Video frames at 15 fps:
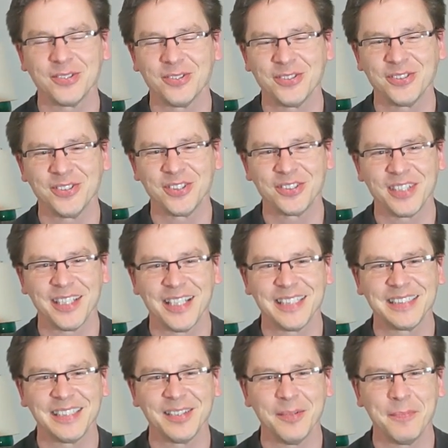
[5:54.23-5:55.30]
It's just a nice
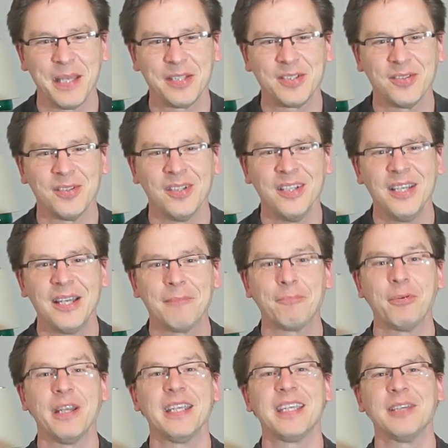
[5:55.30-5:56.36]
little mental
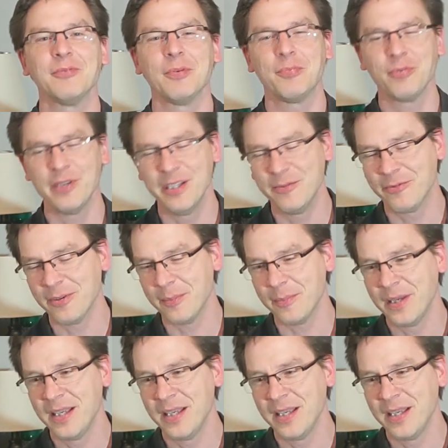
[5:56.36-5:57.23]
break and reprieve from